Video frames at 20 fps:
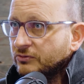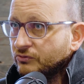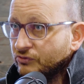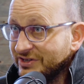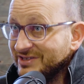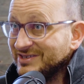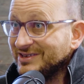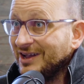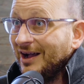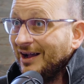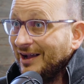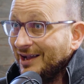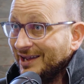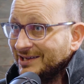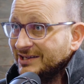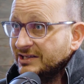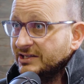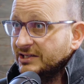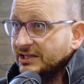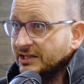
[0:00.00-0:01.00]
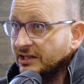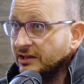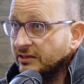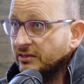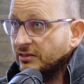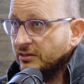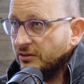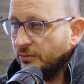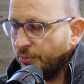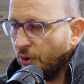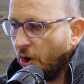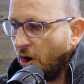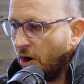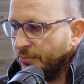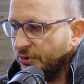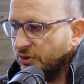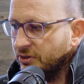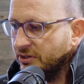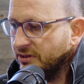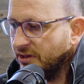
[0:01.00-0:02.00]
reside in the
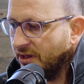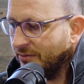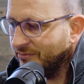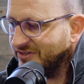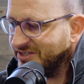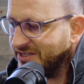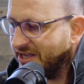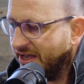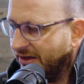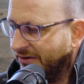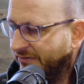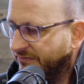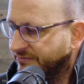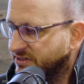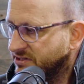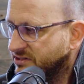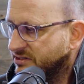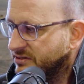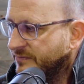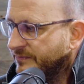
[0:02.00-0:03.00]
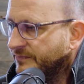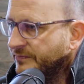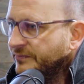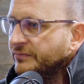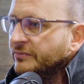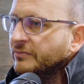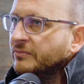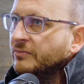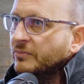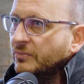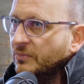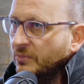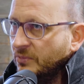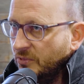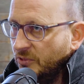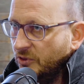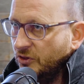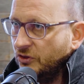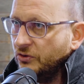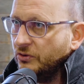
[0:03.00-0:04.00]
property themselves,
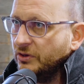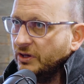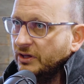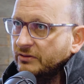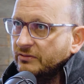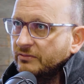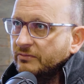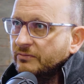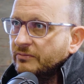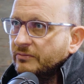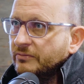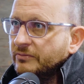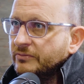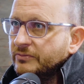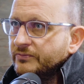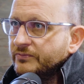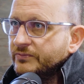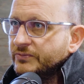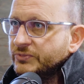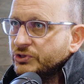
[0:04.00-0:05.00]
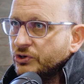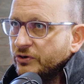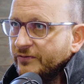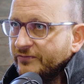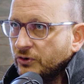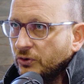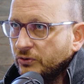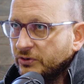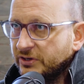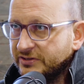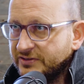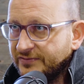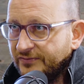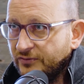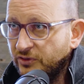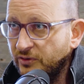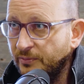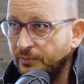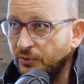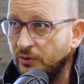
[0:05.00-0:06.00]
you can serve notice
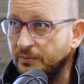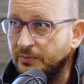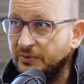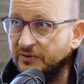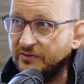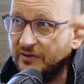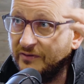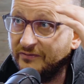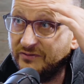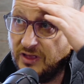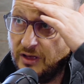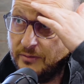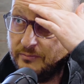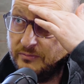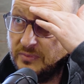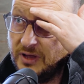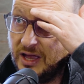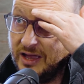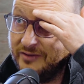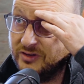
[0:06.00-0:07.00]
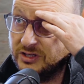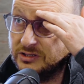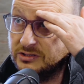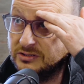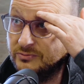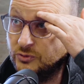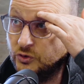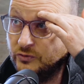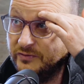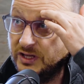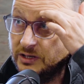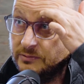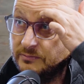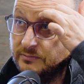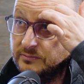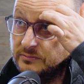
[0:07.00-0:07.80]
for the purpose of them having to move in.